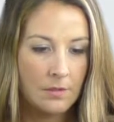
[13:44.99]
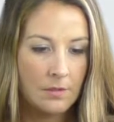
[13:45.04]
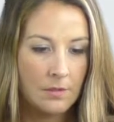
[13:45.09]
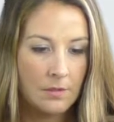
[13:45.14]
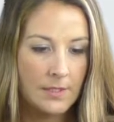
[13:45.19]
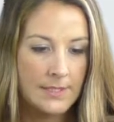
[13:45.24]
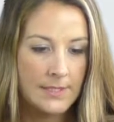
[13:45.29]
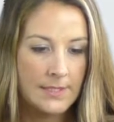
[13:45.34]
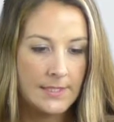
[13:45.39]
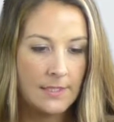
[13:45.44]

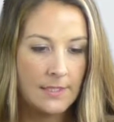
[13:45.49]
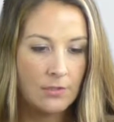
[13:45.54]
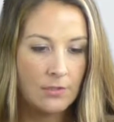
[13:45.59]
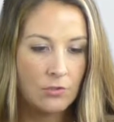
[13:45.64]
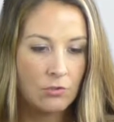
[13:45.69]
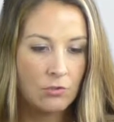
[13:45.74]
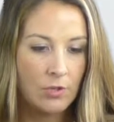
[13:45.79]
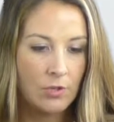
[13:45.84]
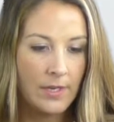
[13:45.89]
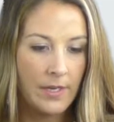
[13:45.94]
heel
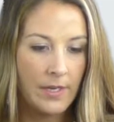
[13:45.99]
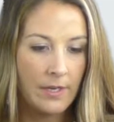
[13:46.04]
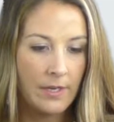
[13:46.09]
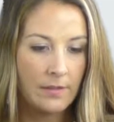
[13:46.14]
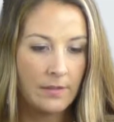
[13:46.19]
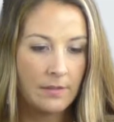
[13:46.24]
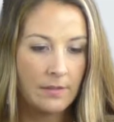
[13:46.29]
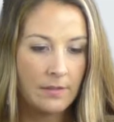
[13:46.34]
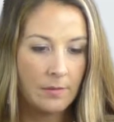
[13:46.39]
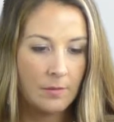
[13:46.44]
strike
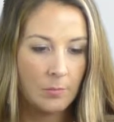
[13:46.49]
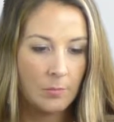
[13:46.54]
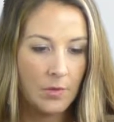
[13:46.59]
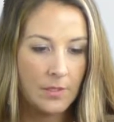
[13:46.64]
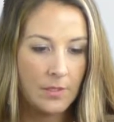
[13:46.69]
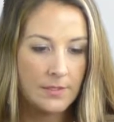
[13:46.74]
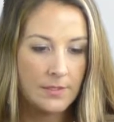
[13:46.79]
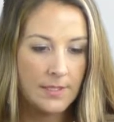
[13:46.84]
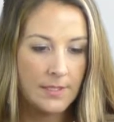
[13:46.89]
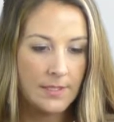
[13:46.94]
on the
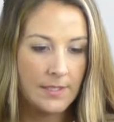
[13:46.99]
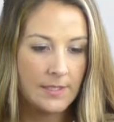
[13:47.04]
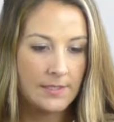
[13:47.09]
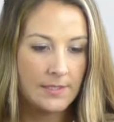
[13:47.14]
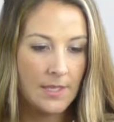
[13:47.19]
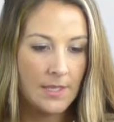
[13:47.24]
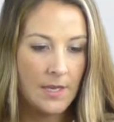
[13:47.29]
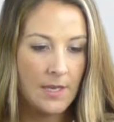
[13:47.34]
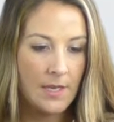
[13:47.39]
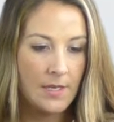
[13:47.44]
prosthetic
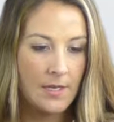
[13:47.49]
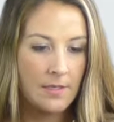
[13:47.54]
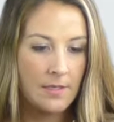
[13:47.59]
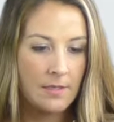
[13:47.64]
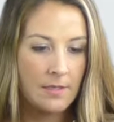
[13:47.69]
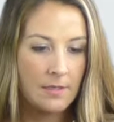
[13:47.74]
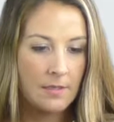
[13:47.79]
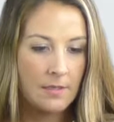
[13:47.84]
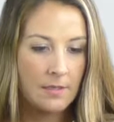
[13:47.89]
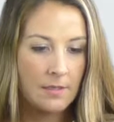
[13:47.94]
side.
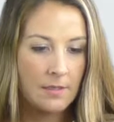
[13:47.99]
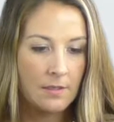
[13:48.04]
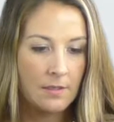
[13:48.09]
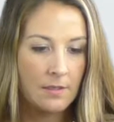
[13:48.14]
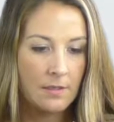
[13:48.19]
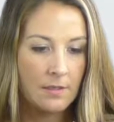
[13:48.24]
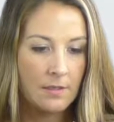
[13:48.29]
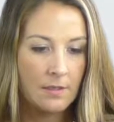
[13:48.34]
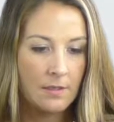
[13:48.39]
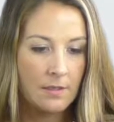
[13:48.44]

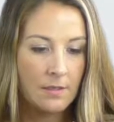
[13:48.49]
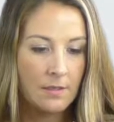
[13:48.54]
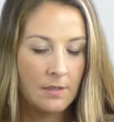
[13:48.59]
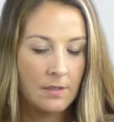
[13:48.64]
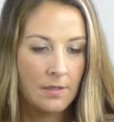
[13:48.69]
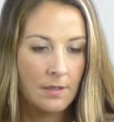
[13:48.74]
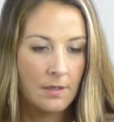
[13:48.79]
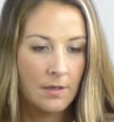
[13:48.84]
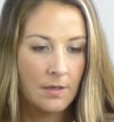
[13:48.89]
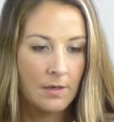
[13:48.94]

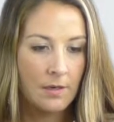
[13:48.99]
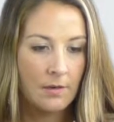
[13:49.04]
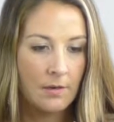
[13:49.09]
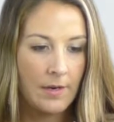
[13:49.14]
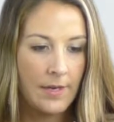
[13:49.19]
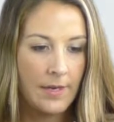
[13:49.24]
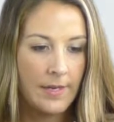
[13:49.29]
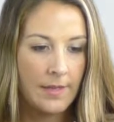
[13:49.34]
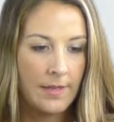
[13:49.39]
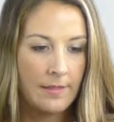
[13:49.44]
All
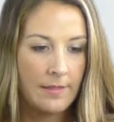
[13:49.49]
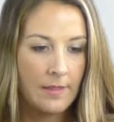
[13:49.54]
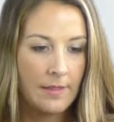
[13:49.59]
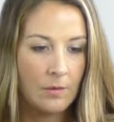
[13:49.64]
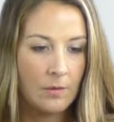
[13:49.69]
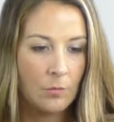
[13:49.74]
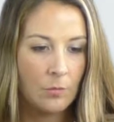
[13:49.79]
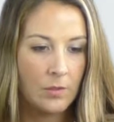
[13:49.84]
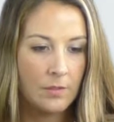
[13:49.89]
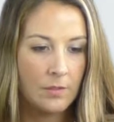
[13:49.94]
right, and then
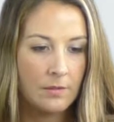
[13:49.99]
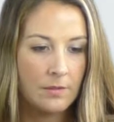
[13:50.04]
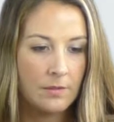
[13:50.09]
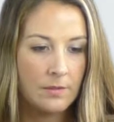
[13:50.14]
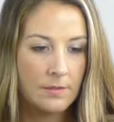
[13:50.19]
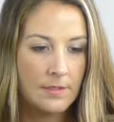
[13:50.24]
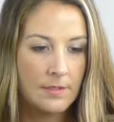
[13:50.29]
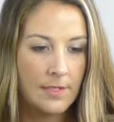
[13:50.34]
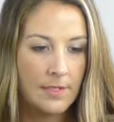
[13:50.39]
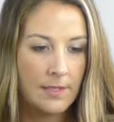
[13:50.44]
we'll
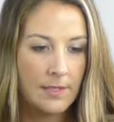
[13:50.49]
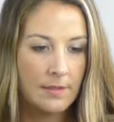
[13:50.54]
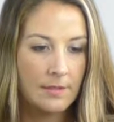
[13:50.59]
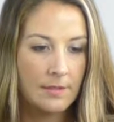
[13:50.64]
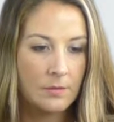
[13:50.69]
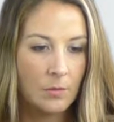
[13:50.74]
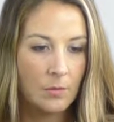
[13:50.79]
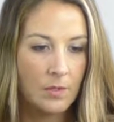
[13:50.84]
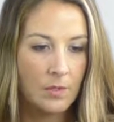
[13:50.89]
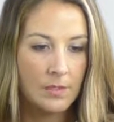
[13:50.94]
sync this
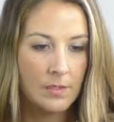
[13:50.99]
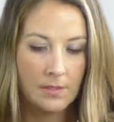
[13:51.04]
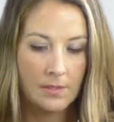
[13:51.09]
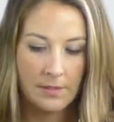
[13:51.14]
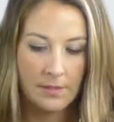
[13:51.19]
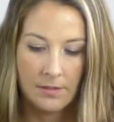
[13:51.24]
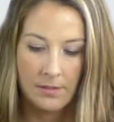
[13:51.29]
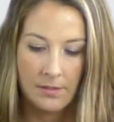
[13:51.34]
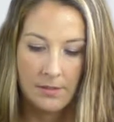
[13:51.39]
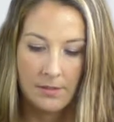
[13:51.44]
one
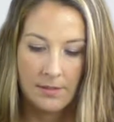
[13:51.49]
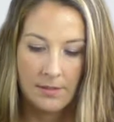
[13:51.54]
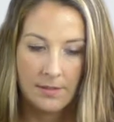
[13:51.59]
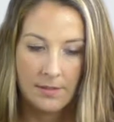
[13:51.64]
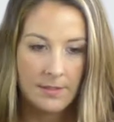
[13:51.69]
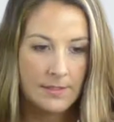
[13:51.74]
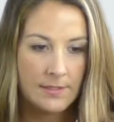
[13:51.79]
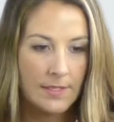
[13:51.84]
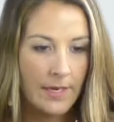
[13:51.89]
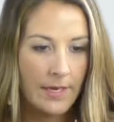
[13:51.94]
to the
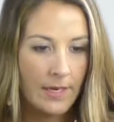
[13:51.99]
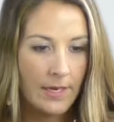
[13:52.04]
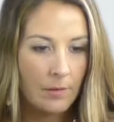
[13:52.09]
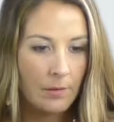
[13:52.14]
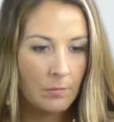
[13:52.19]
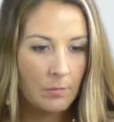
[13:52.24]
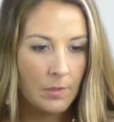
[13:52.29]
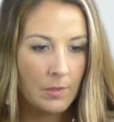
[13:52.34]
same.